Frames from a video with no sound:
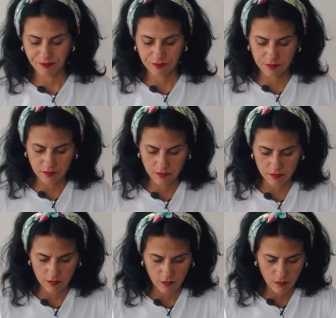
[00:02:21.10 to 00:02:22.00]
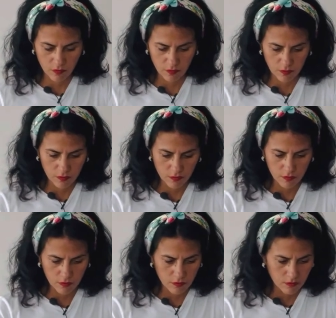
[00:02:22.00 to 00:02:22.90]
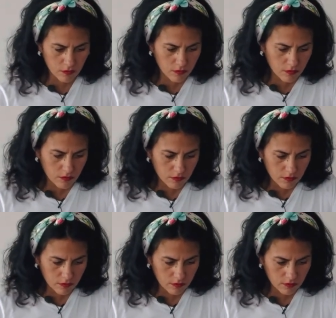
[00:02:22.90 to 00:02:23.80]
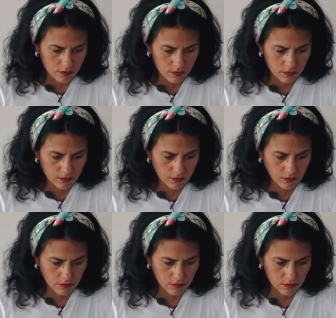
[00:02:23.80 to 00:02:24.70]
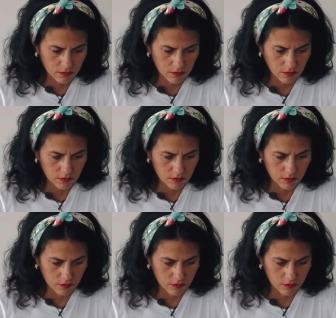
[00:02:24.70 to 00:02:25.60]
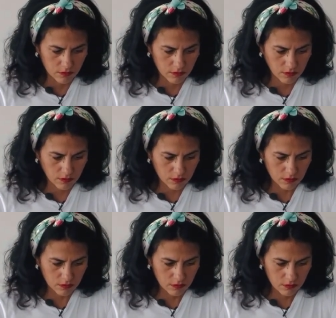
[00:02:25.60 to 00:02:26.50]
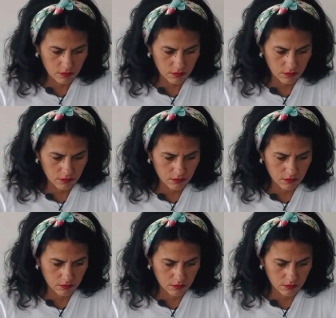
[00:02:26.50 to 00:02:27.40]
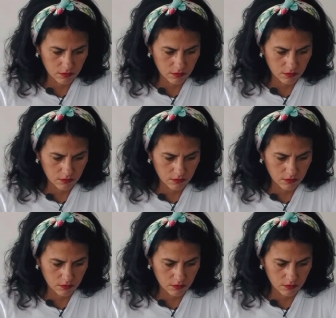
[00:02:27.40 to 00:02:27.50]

(no one is talking)